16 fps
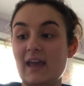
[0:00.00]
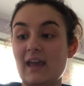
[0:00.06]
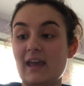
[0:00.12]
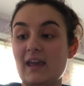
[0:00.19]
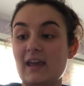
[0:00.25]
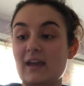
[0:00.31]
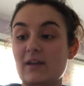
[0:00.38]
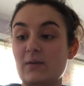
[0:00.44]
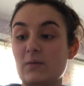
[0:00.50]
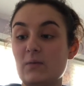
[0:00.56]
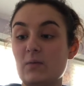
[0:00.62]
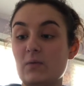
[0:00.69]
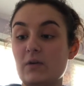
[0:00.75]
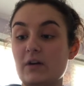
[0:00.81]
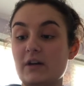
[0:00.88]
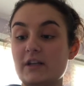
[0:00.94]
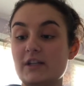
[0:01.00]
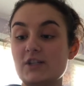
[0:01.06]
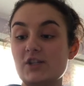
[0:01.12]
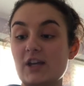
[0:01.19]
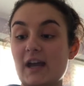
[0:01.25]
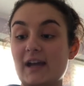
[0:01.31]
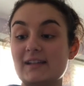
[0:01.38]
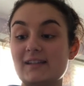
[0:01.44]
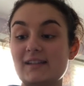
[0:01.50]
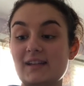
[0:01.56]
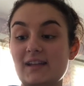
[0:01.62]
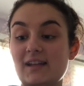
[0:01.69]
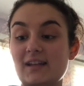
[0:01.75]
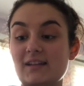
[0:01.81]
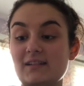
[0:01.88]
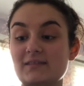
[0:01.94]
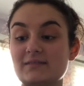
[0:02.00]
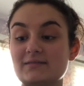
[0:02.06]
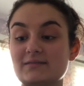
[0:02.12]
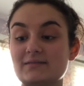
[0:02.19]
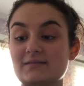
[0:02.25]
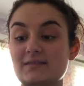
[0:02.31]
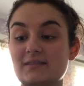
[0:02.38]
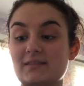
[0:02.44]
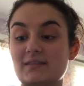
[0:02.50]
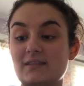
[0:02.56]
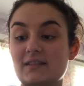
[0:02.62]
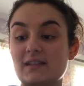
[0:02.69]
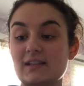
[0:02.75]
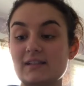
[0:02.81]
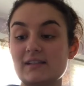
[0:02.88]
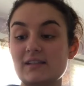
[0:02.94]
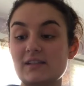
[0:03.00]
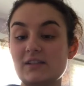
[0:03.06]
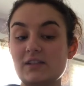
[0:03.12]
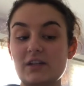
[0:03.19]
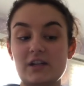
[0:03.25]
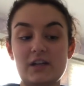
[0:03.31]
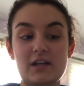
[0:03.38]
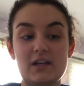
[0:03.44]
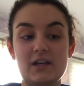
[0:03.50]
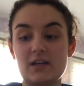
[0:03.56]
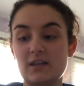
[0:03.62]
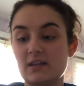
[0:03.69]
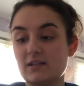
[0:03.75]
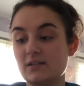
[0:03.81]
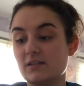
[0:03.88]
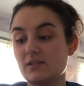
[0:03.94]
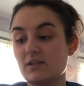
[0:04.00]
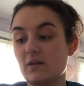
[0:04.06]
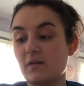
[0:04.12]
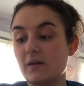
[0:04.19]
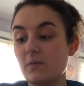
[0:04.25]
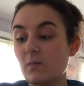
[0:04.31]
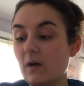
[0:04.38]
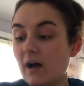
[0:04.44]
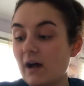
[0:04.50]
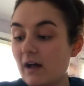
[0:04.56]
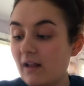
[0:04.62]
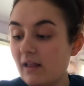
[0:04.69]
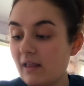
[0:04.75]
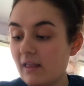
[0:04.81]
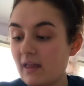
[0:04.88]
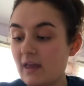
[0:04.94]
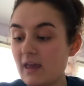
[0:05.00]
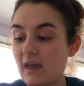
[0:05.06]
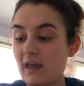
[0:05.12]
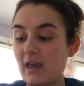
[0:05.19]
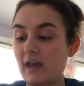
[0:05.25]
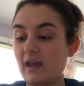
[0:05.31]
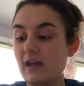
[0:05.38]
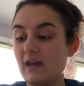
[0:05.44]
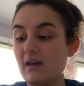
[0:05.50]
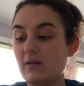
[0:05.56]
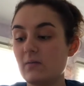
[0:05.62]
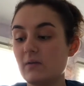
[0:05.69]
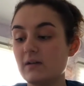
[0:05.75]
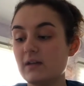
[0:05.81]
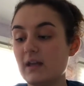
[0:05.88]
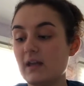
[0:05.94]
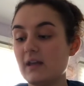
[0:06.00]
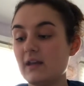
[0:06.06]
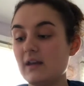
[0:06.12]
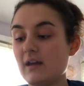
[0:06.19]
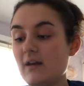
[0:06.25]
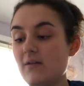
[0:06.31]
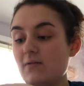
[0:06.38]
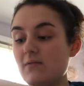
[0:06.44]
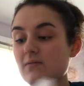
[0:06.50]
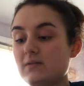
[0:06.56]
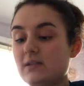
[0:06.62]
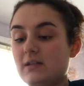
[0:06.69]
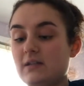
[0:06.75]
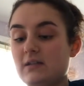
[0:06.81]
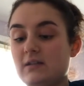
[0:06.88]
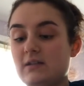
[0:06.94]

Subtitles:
And we're injecting. This is good. This is going well. And we're taking out